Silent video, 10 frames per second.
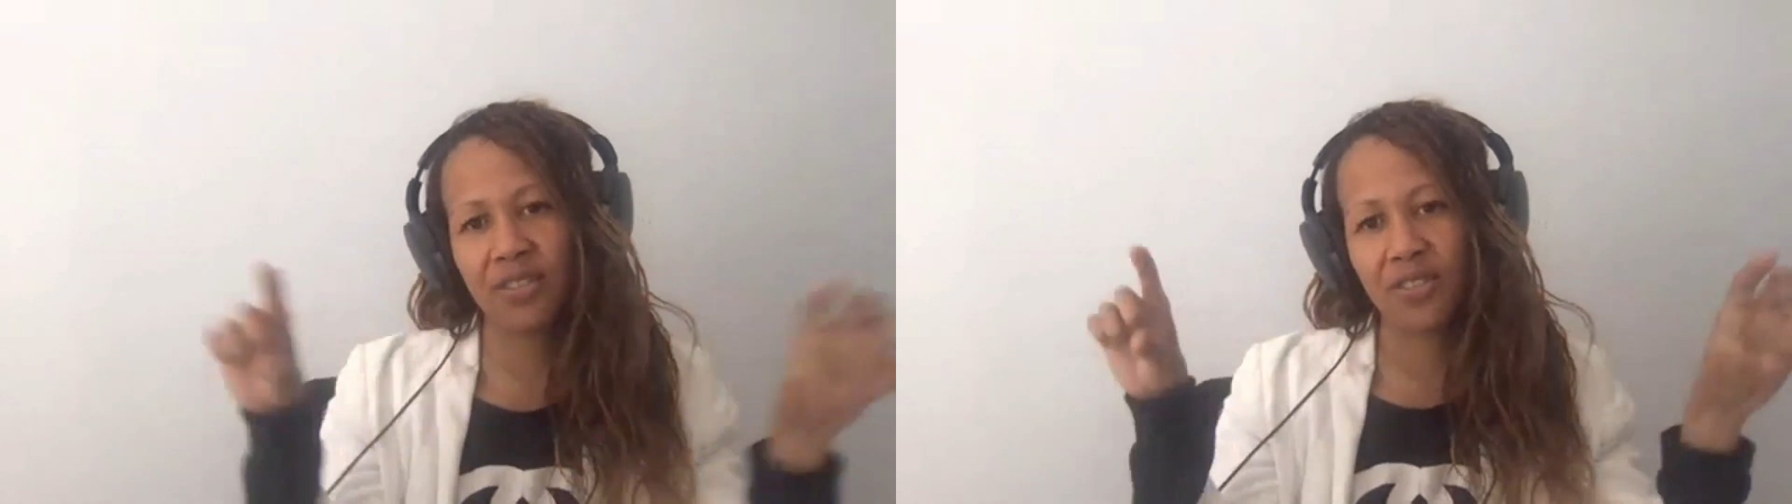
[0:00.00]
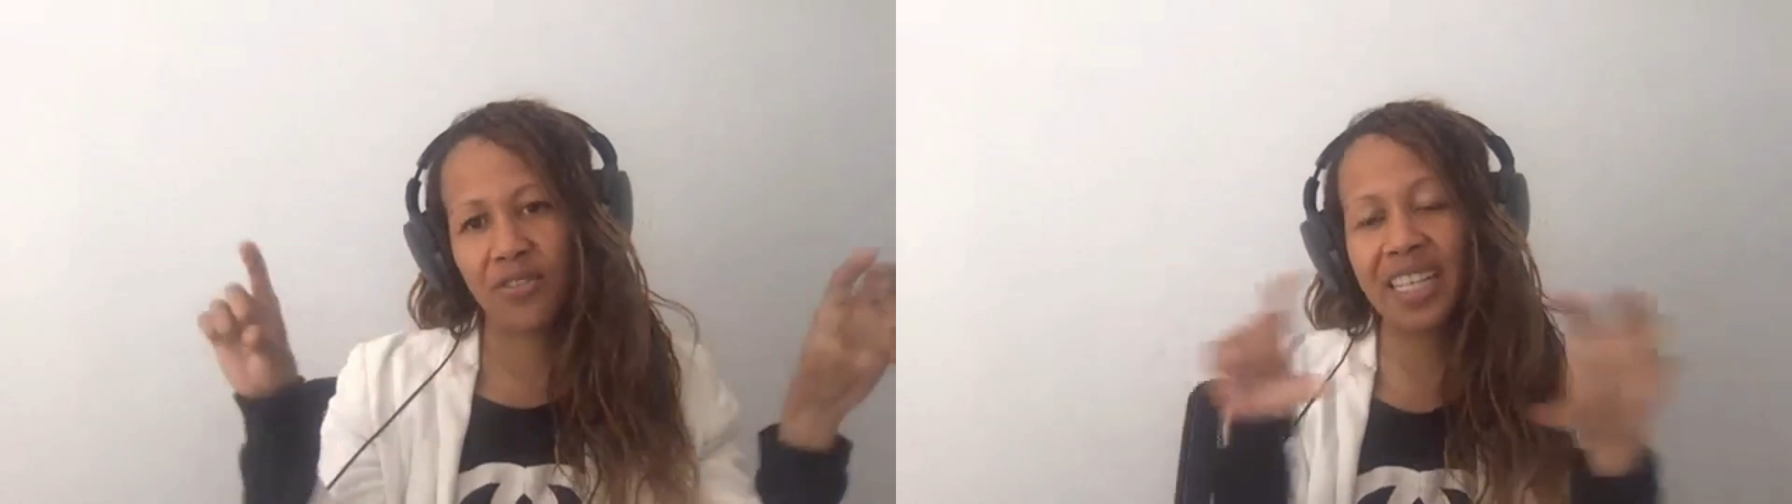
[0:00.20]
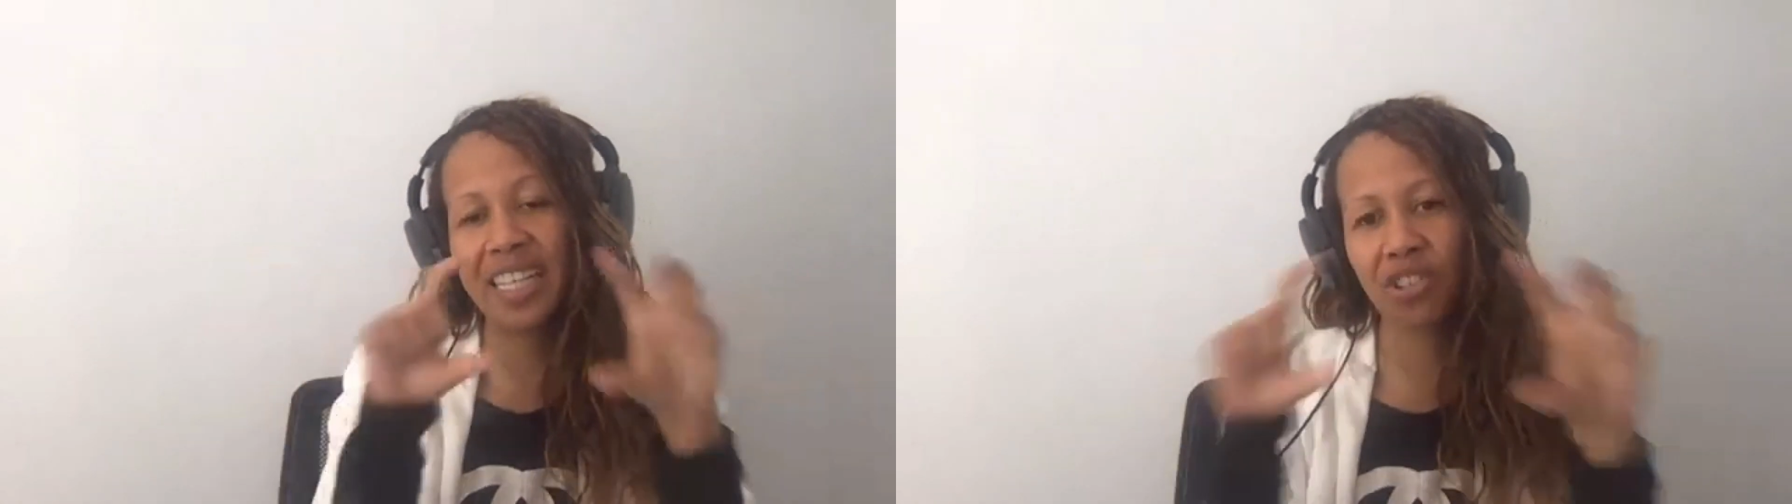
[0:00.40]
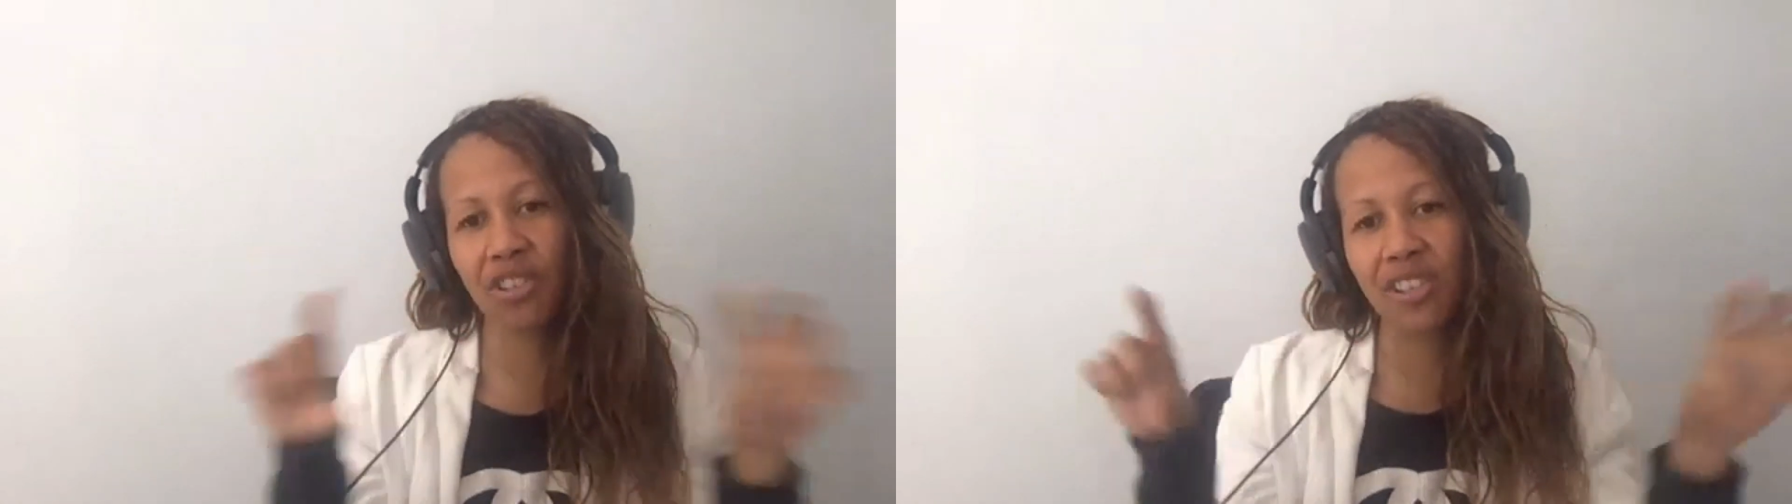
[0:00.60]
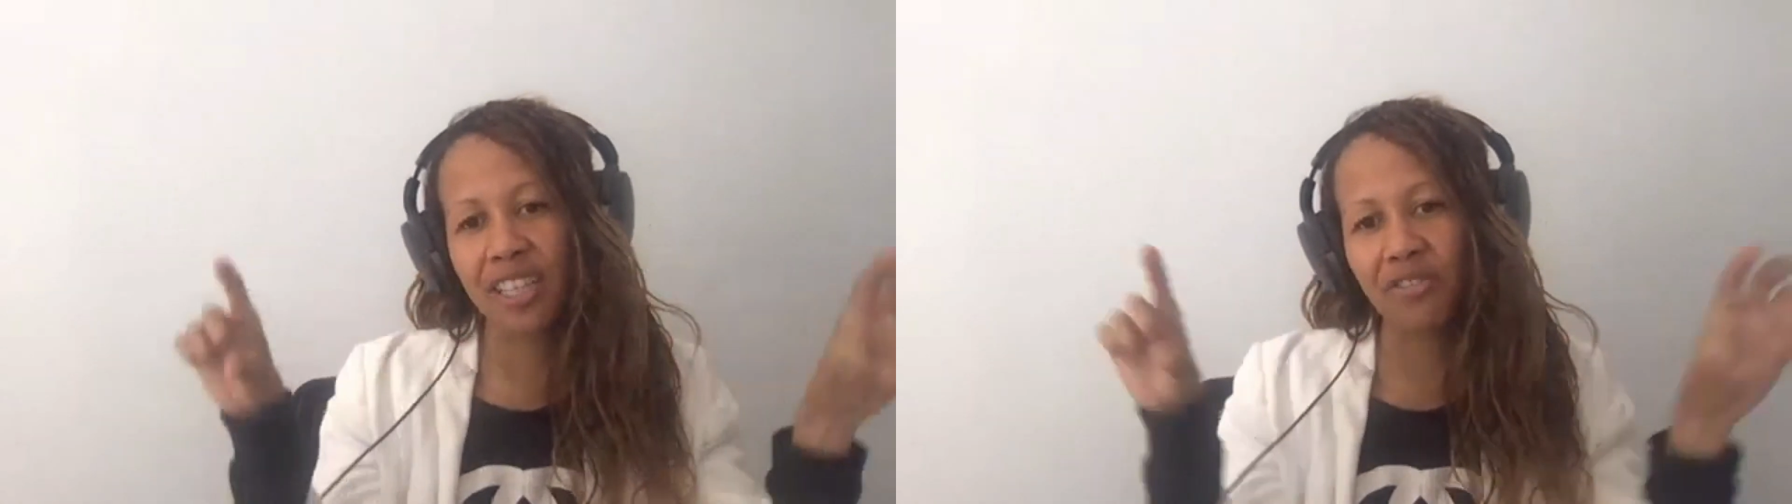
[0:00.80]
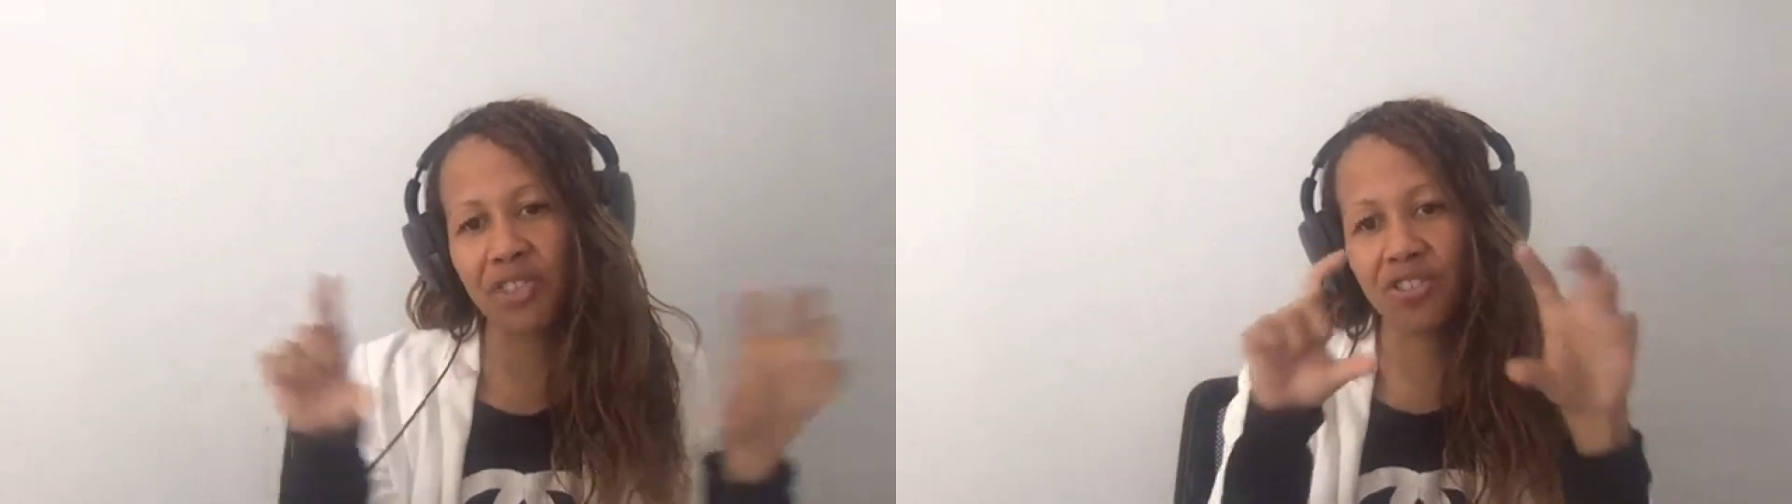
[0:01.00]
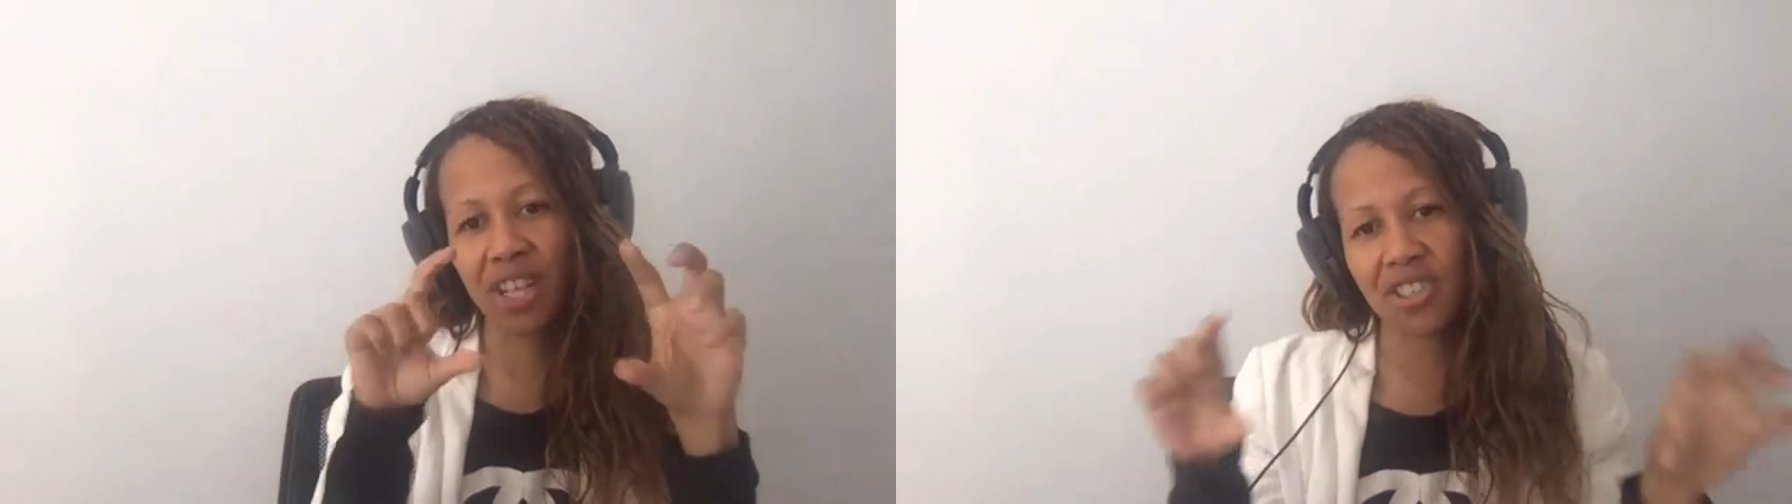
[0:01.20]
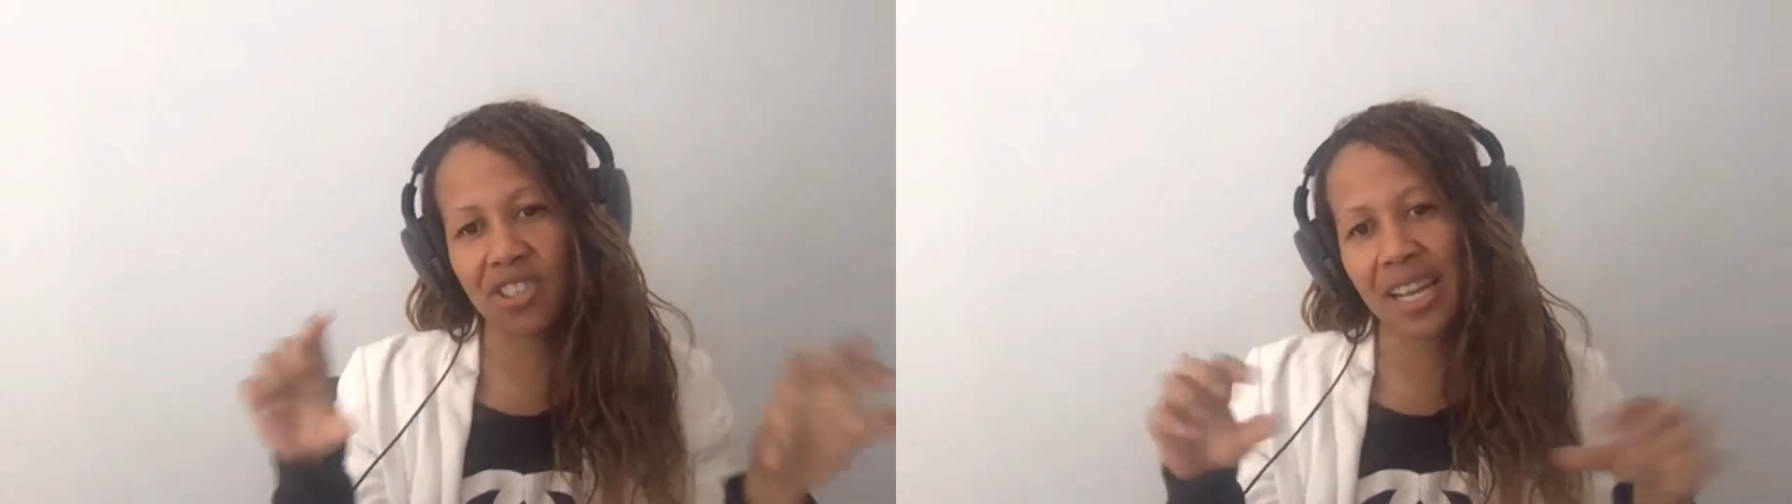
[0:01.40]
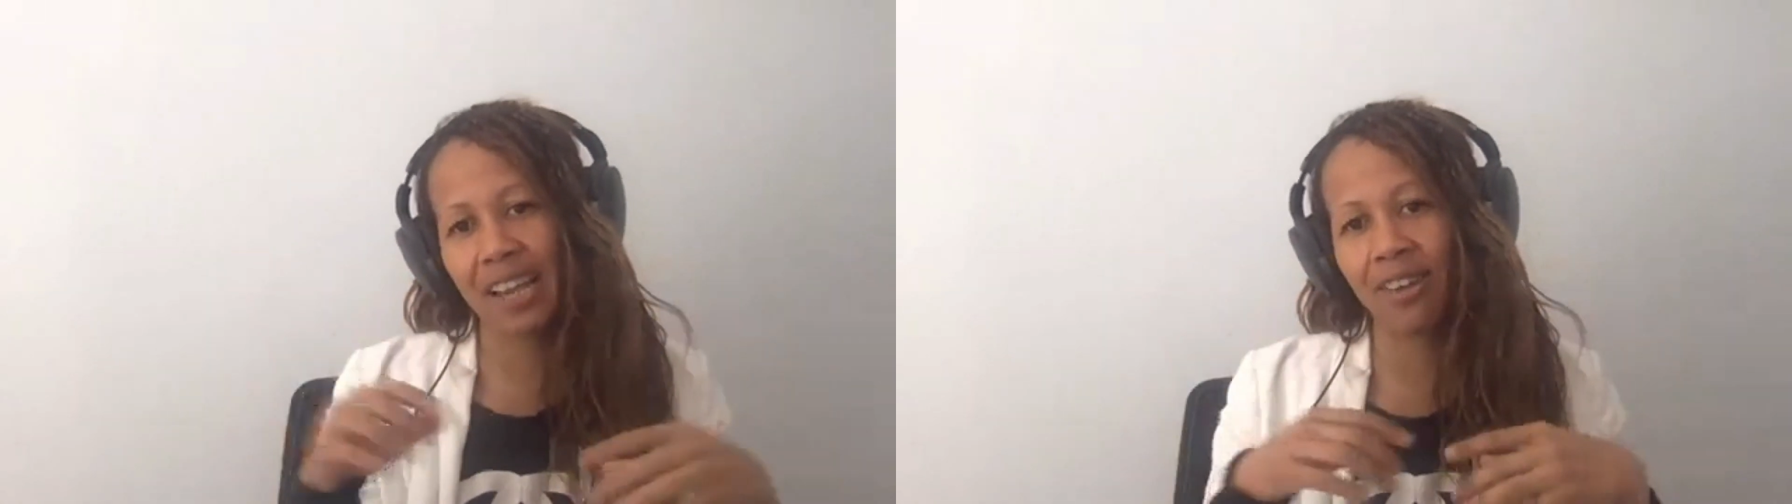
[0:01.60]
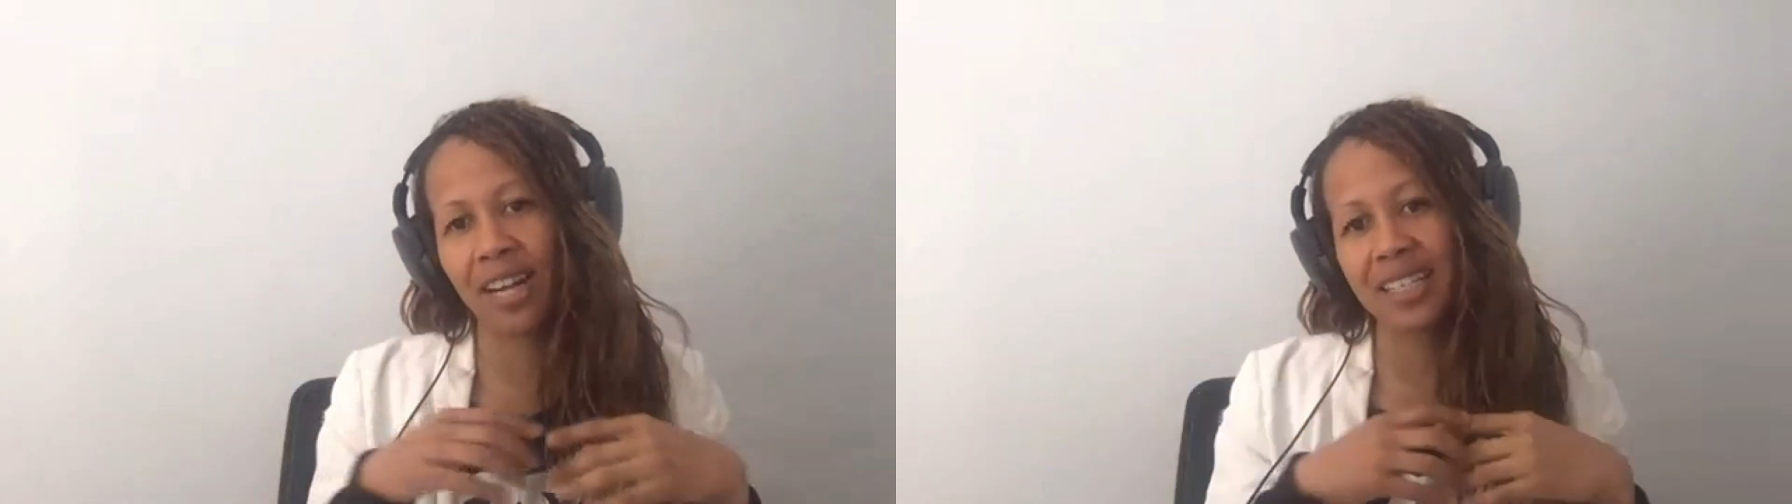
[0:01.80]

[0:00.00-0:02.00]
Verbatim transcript: sort of initial infrastructure there,